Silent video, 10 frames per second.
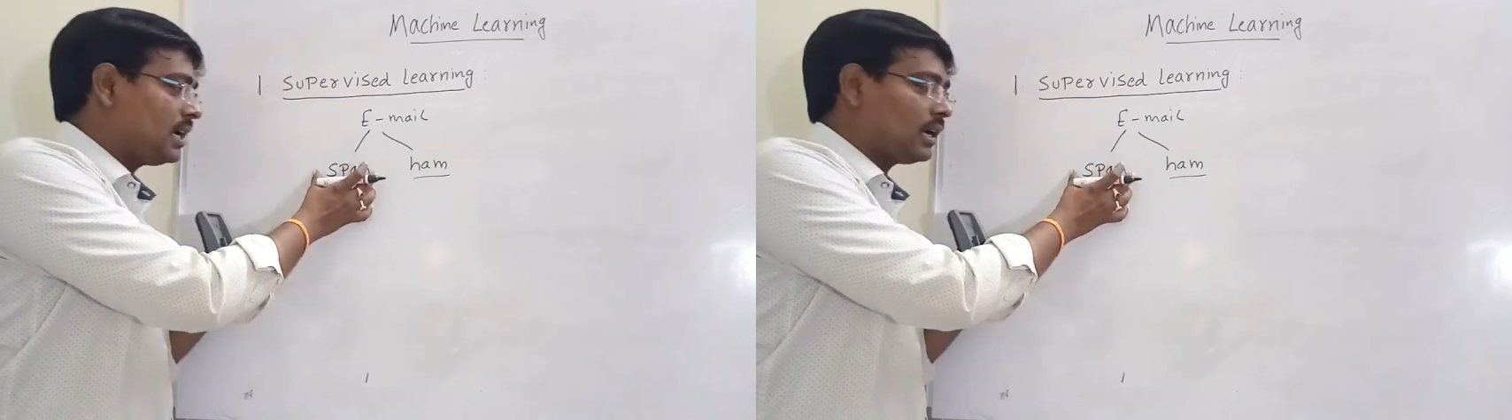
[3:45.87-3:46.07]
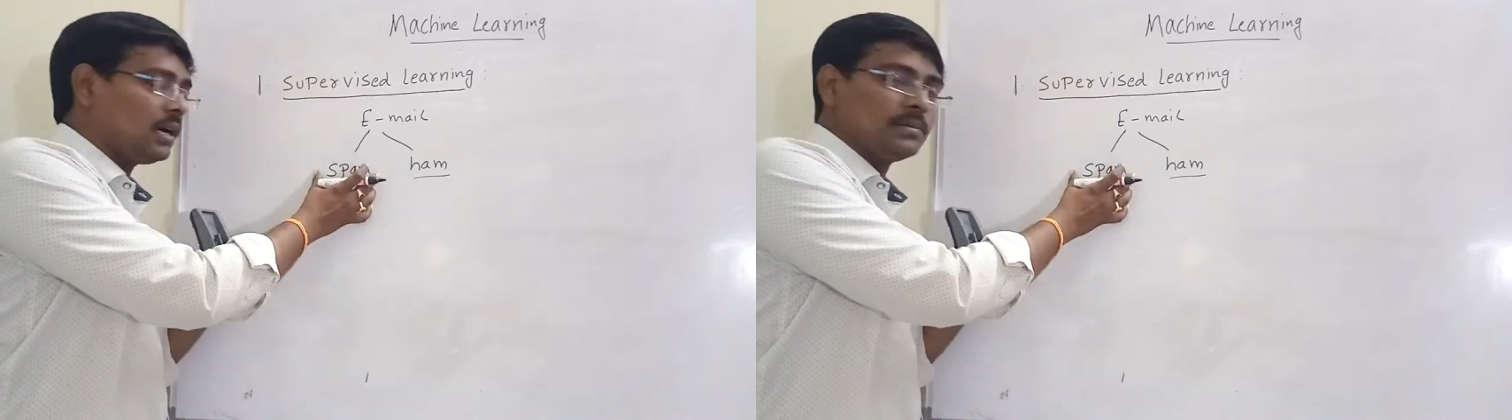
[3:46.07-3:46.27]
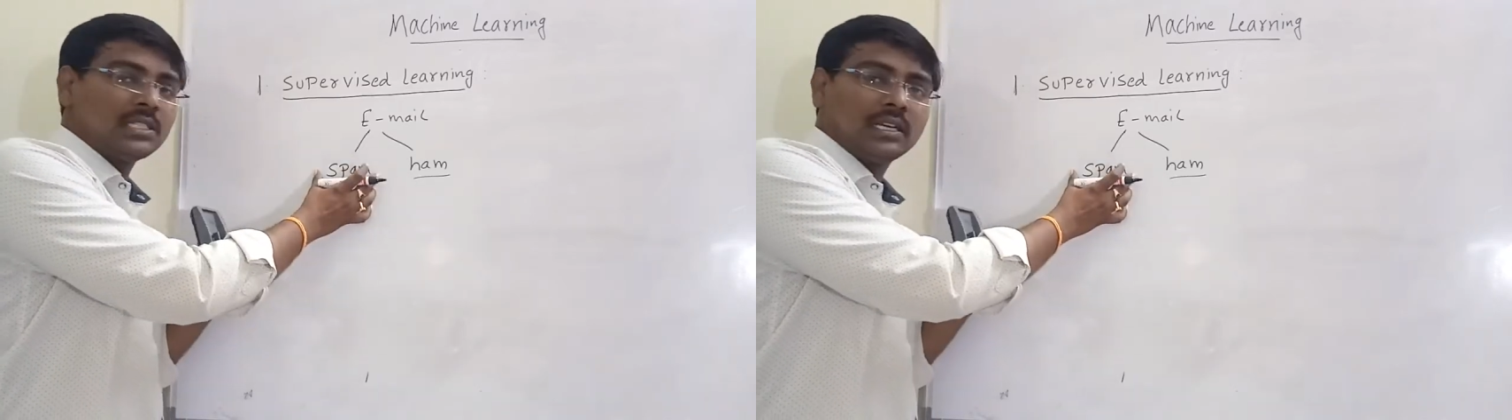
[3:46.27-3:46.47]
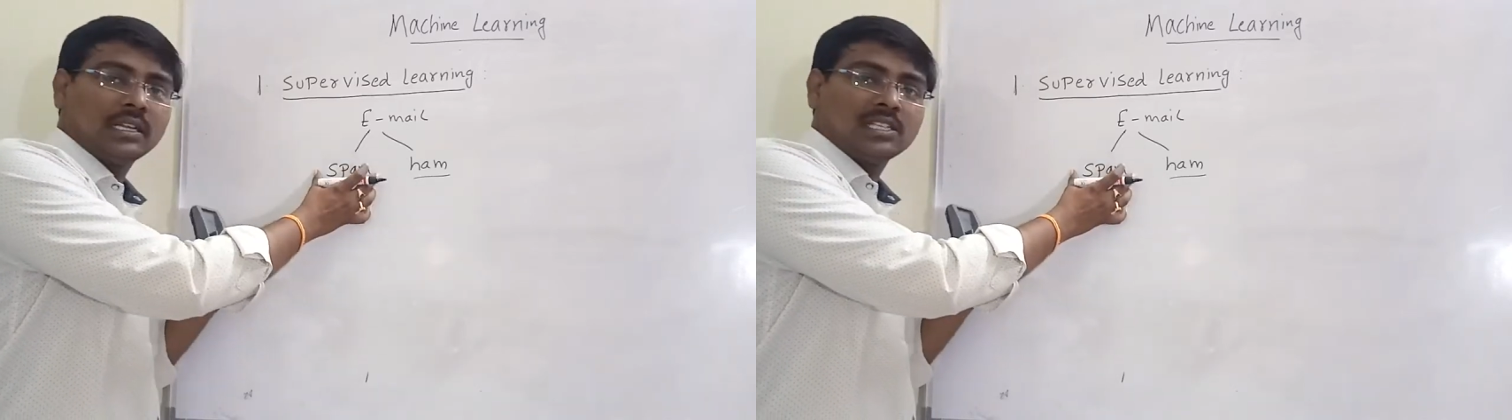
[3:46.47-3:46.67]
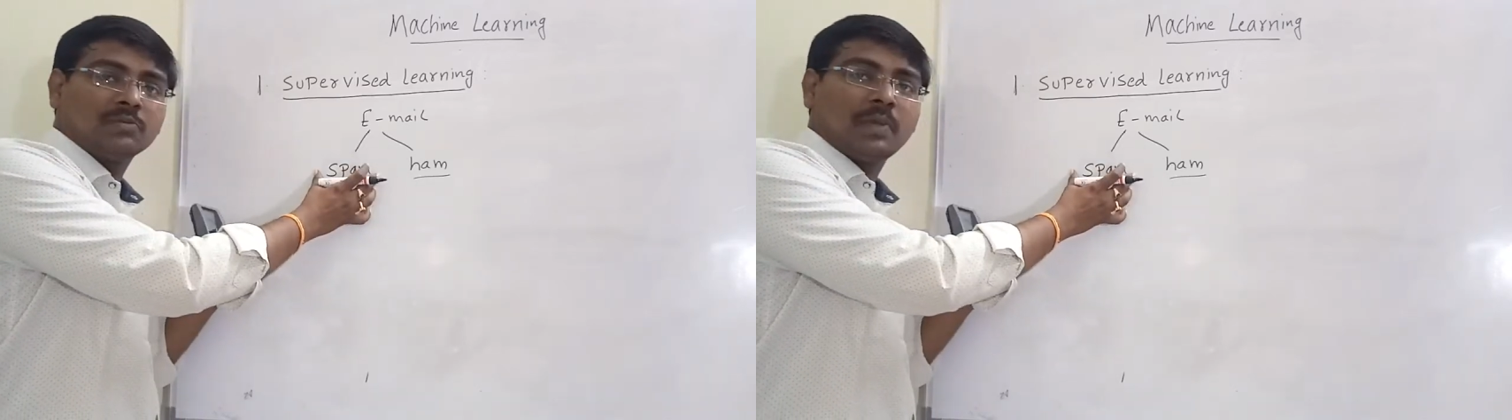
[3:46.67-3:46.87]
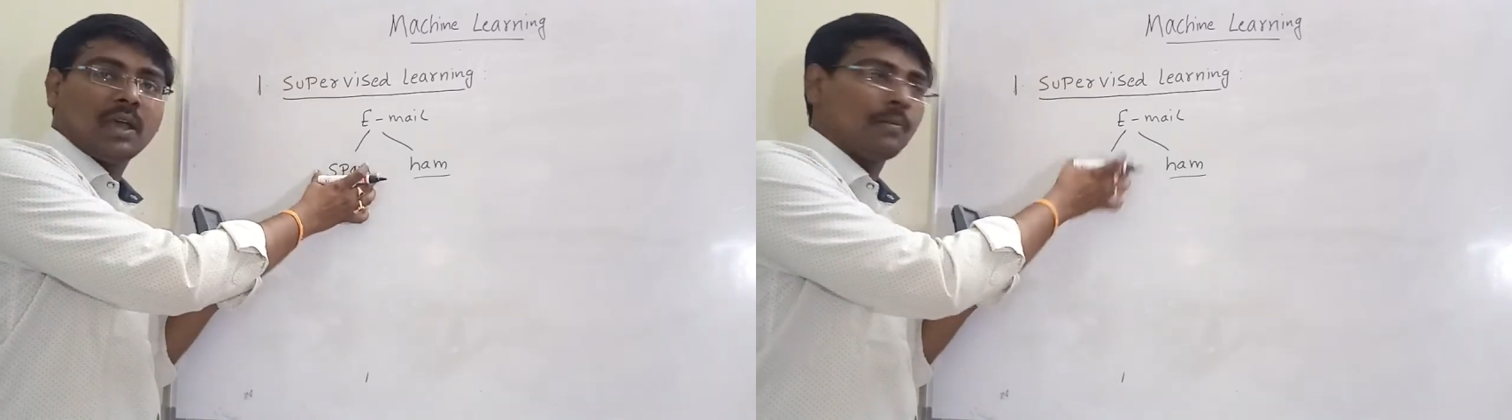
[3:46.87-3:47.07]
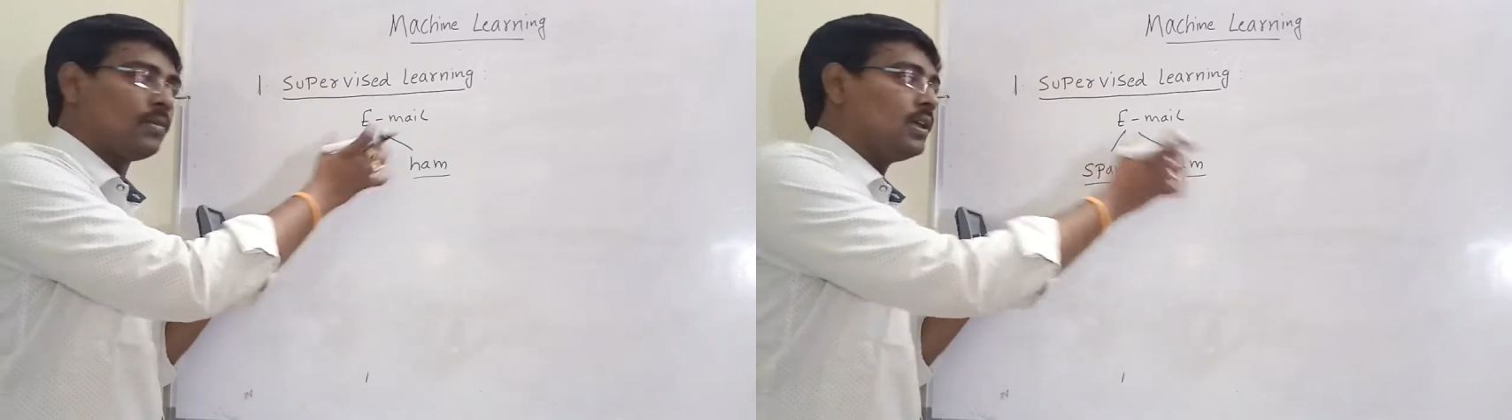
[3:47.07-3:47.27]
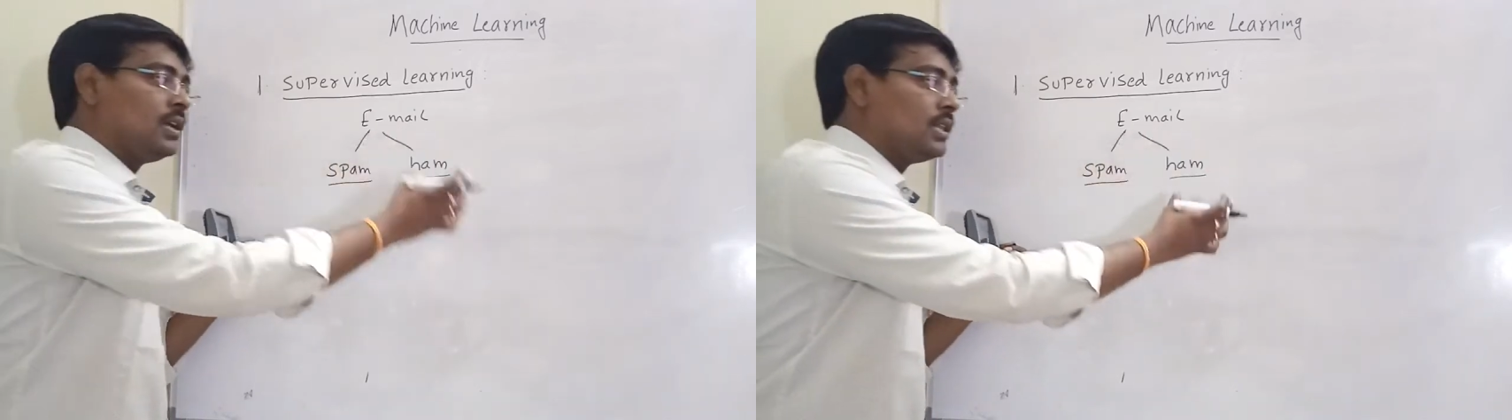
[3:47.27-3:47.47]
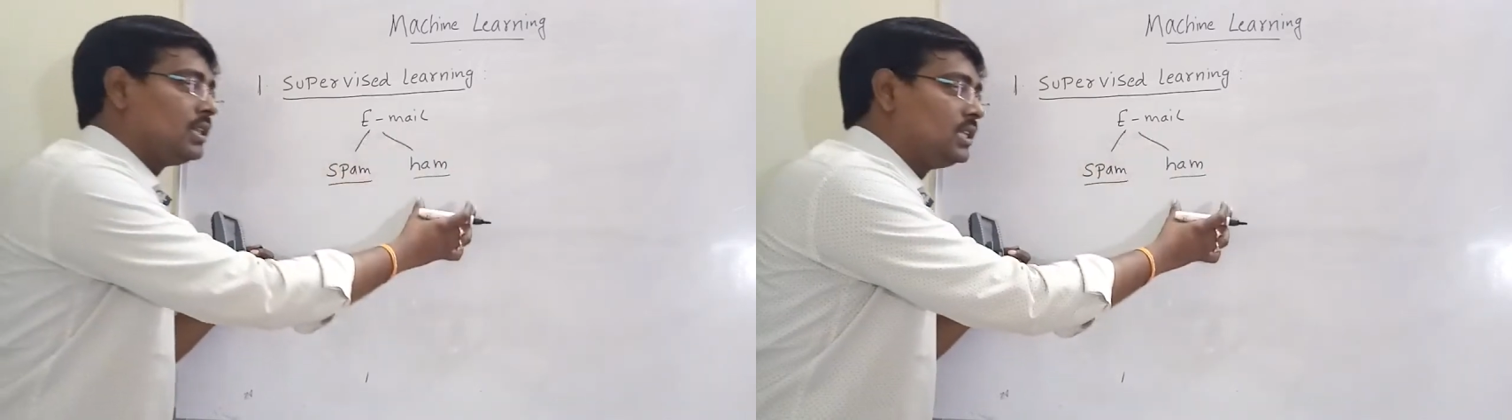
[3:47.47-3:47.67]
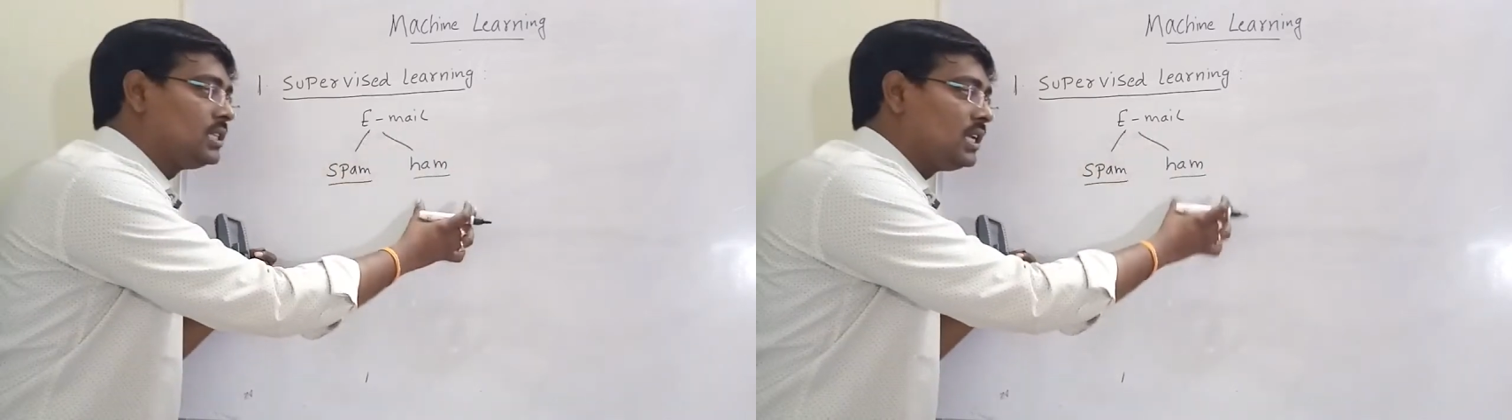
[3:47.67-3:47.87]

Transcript: comes under spam. This